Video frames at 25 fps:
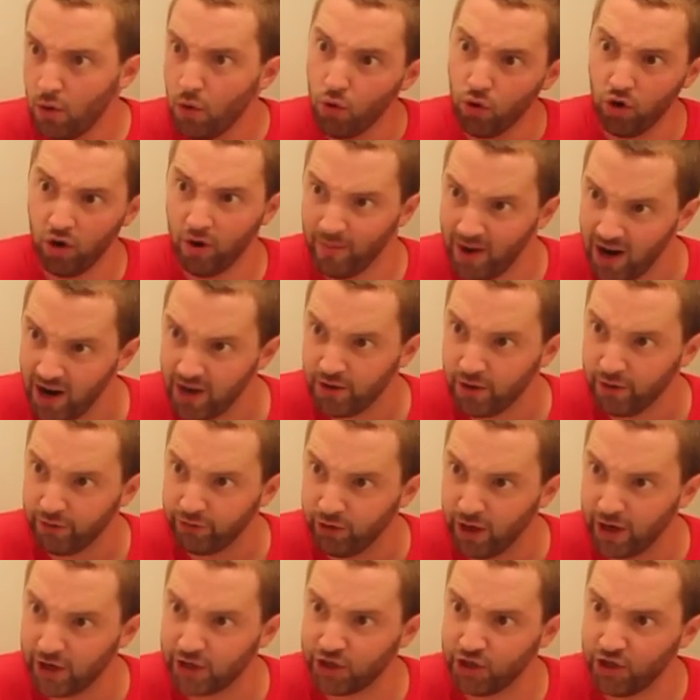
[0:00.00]
or am I the
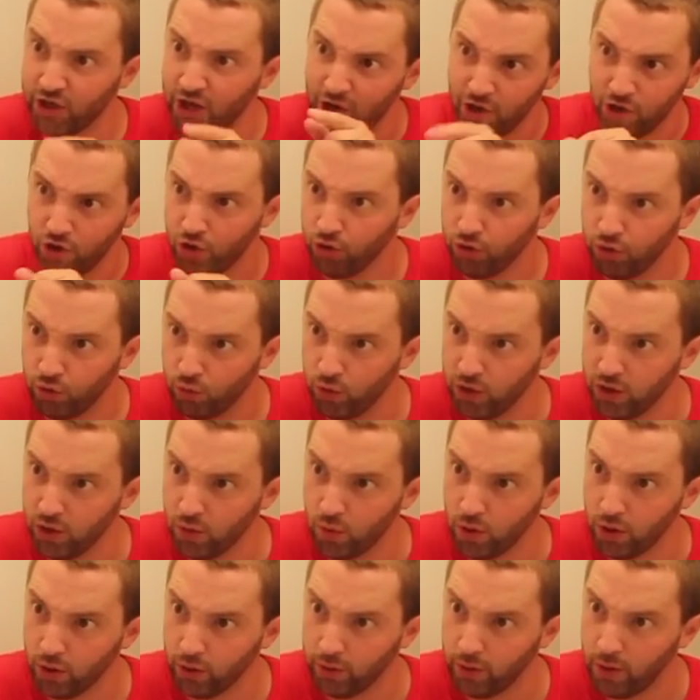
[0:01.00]
reflection and you're the real
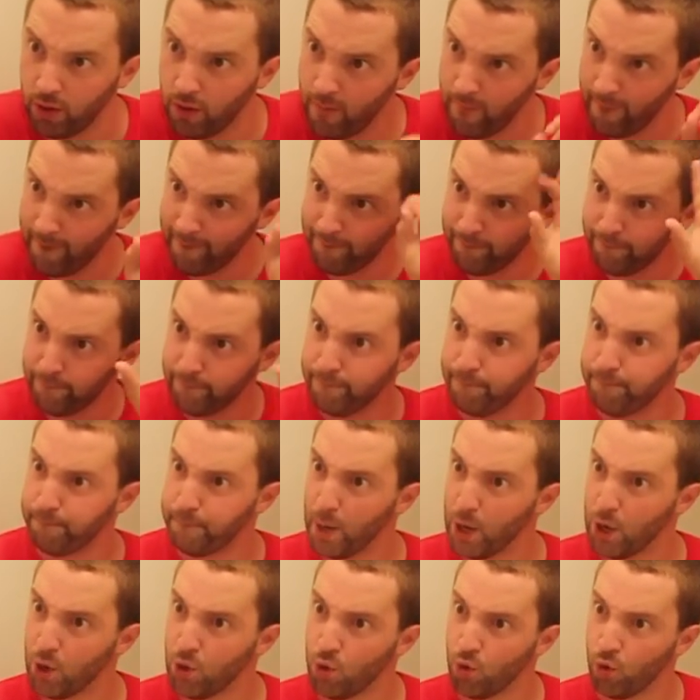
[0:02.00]
world?
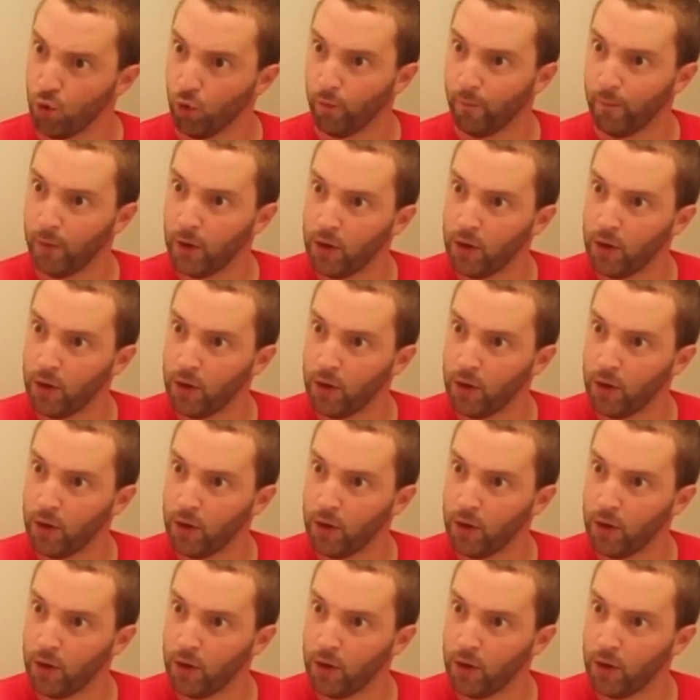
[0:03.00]
Boom.